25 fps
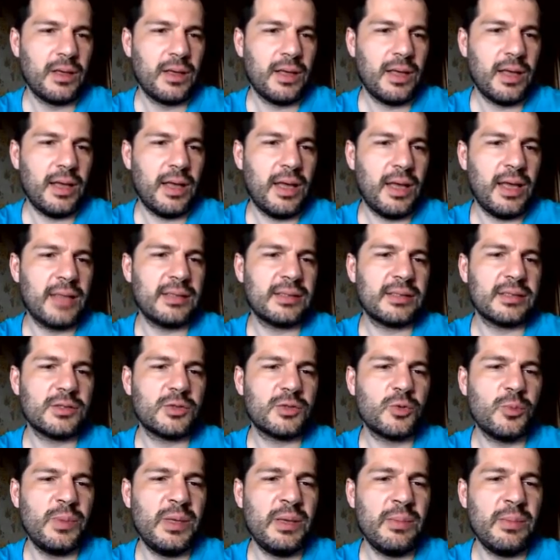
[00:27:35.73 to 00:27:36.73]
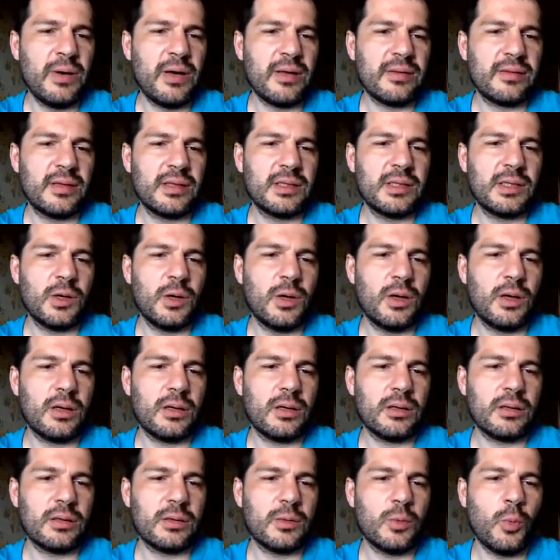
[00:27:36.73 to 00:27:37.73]
And to be method
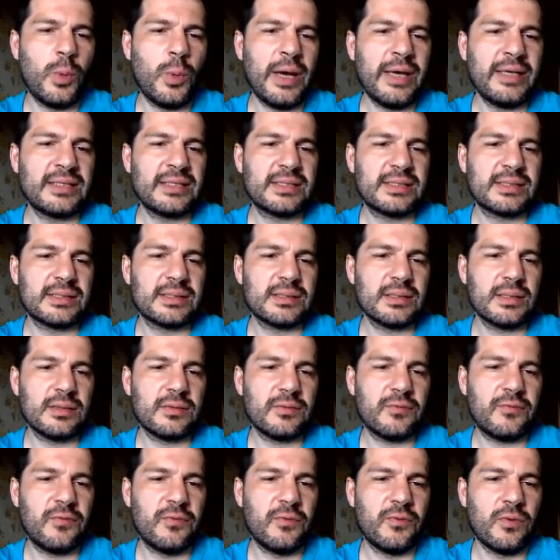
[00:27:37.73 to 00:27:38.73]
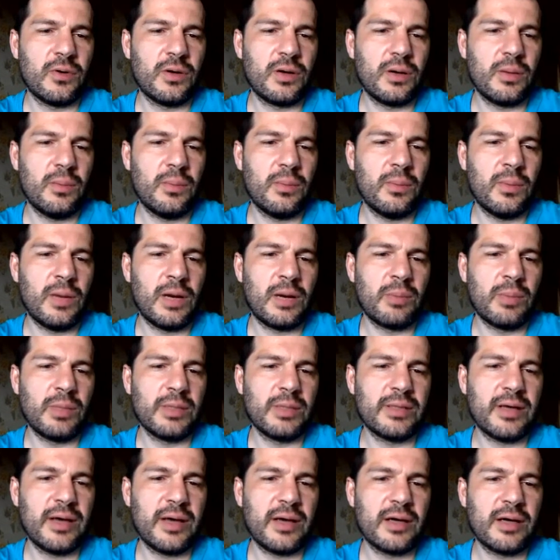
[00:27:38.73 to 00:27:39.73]
waits for marble
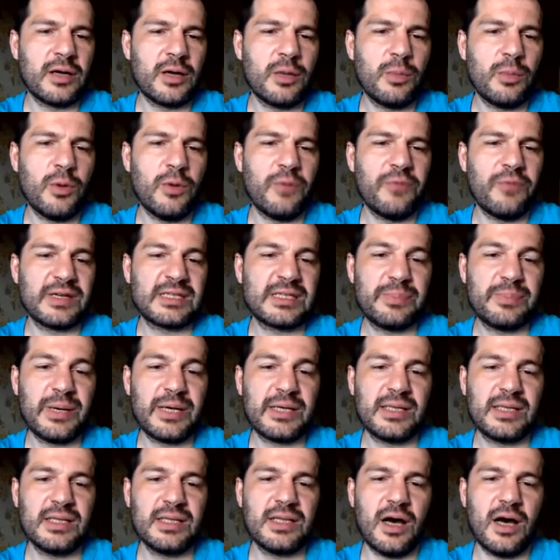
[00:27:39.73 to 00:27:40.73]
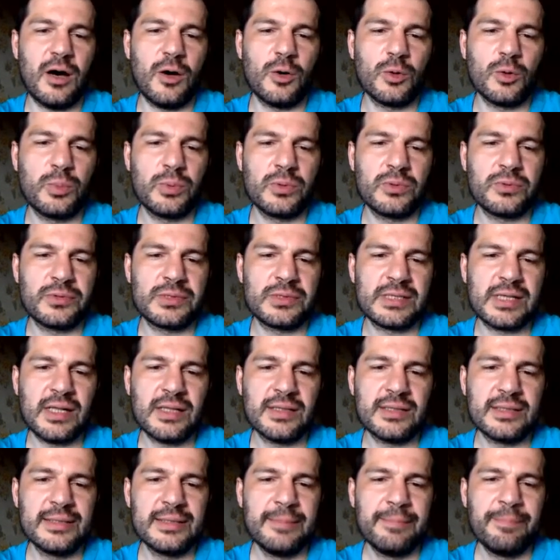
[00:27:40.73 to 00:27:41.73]
diagram of expected output
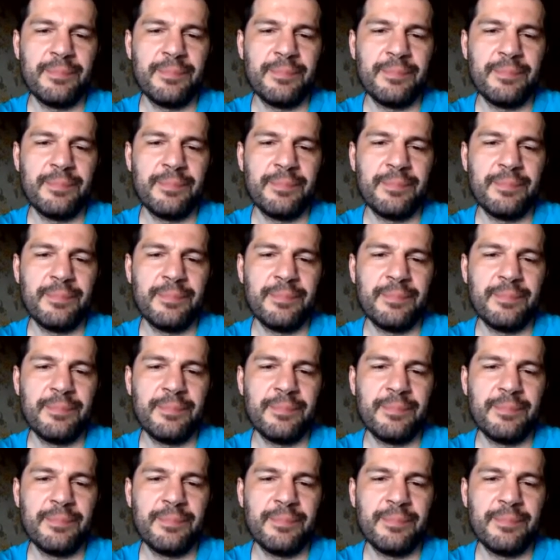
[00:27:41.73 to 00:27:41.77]
result